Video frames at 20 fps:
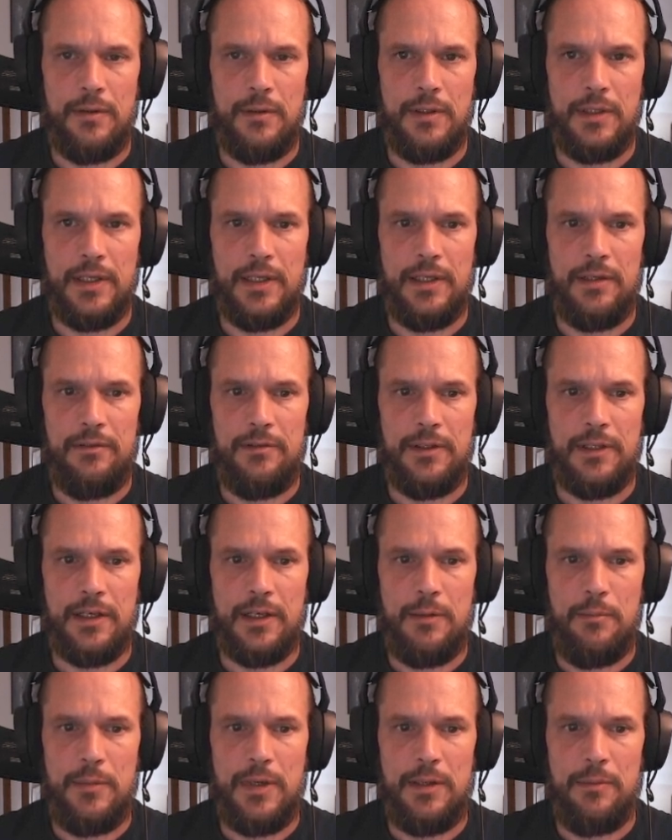Yeah, I think
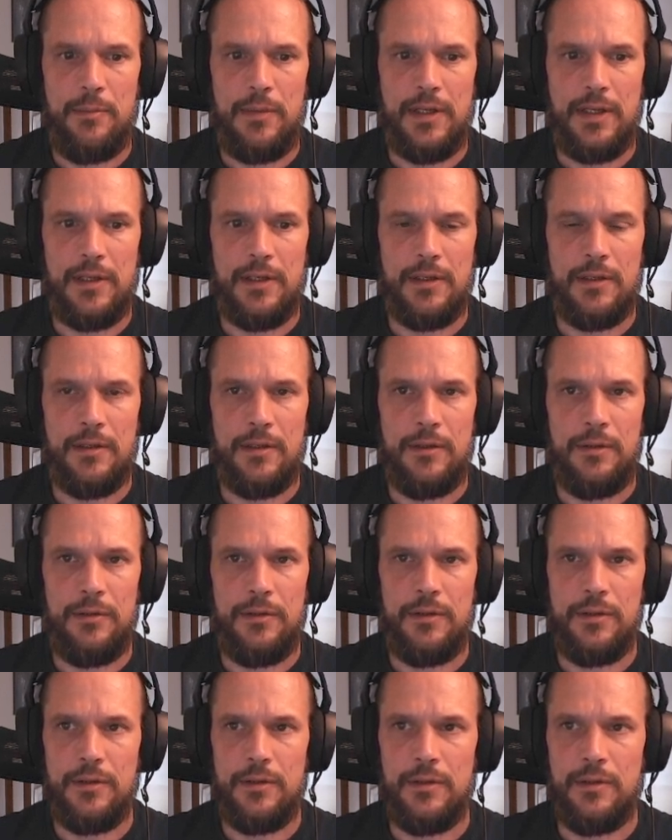I made my
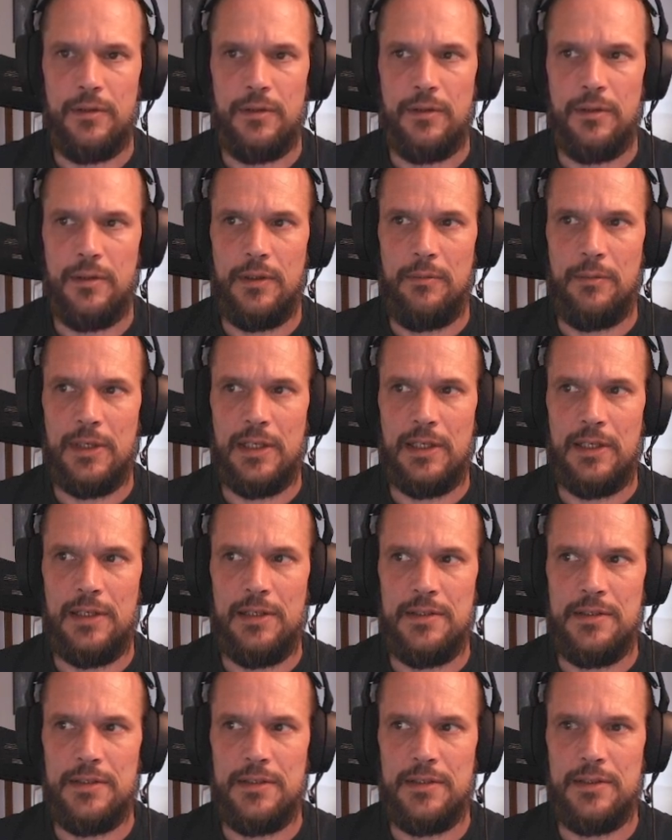code, my
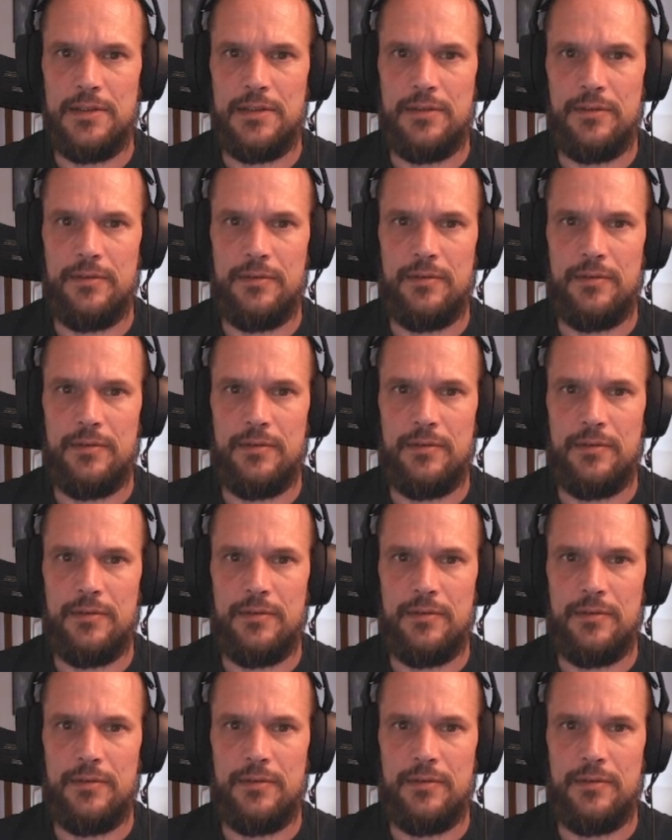classes